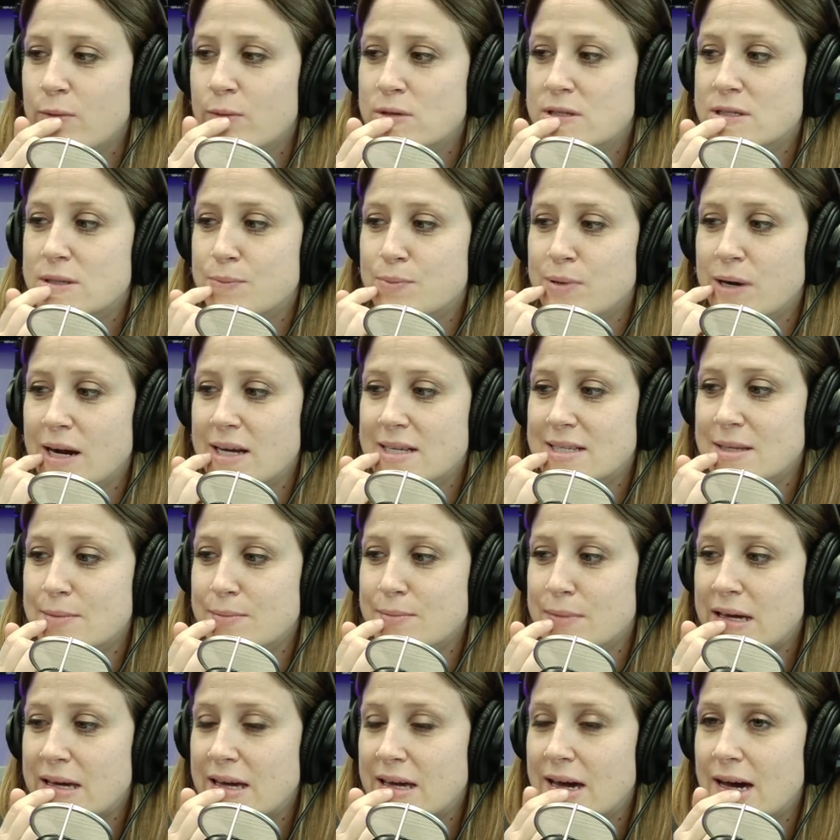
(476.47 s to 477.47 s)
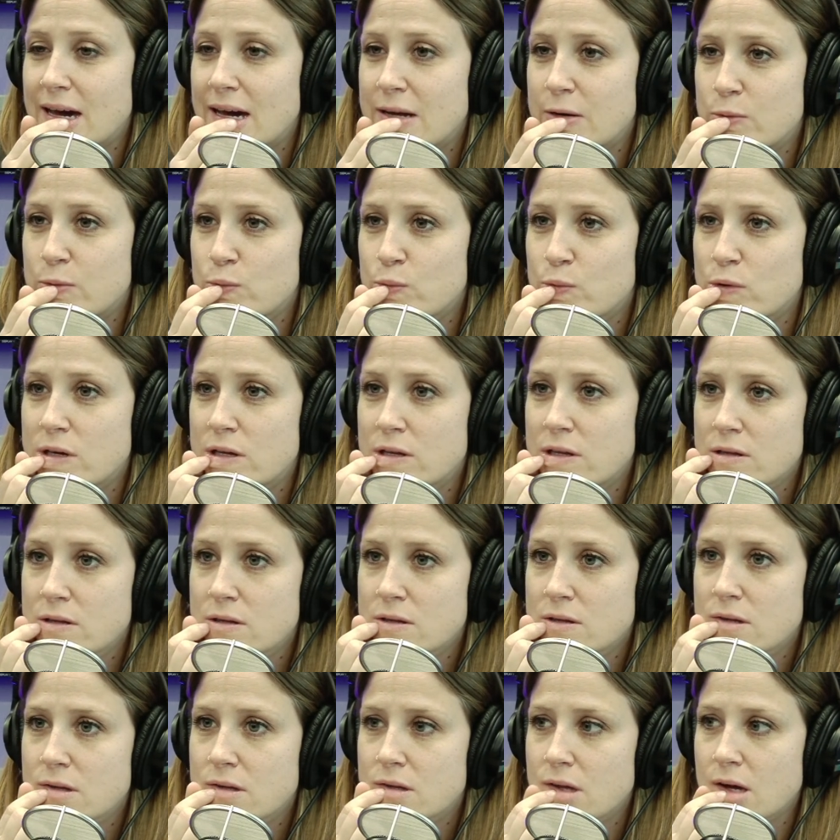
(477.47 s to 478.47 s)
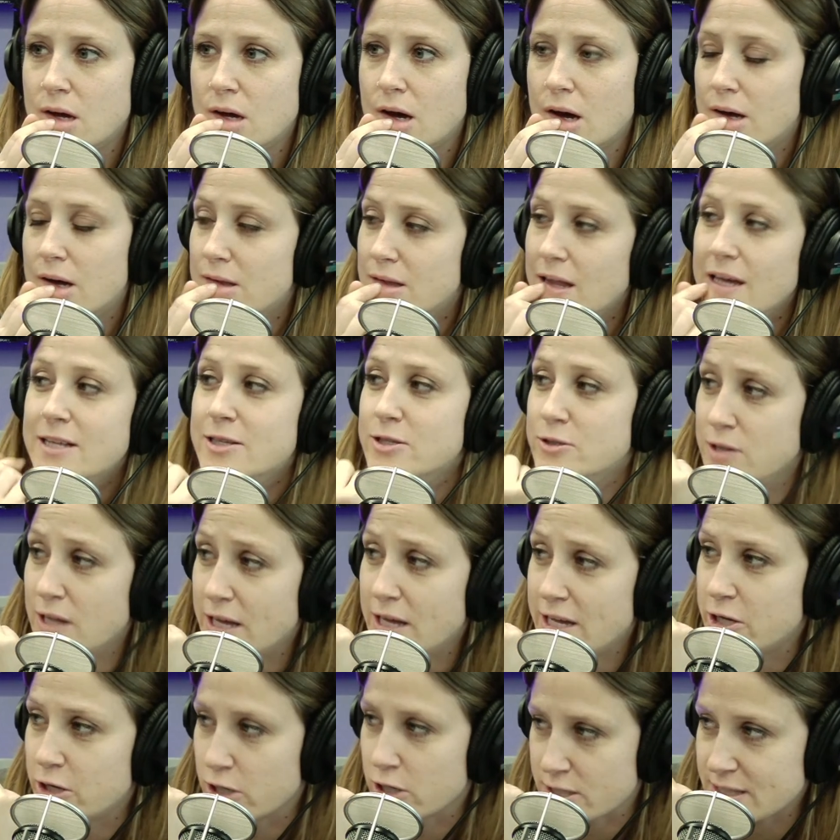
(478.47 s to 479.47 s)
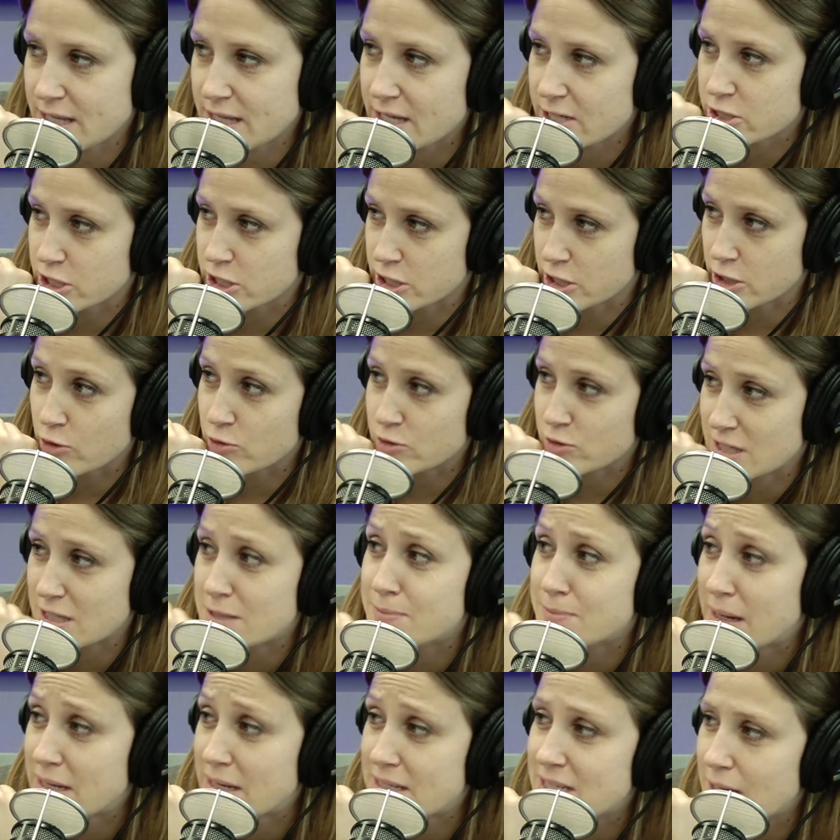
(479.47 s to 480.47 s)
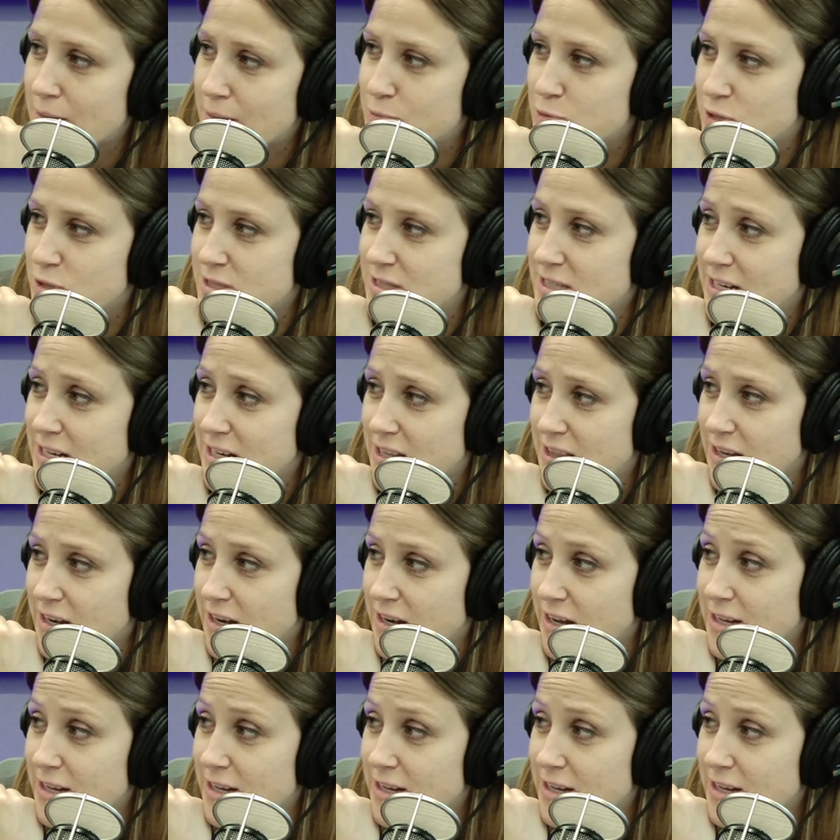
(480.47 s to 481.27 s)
surprised that my cat will... like you're saying, she knows it's bedtime toward the end of the night.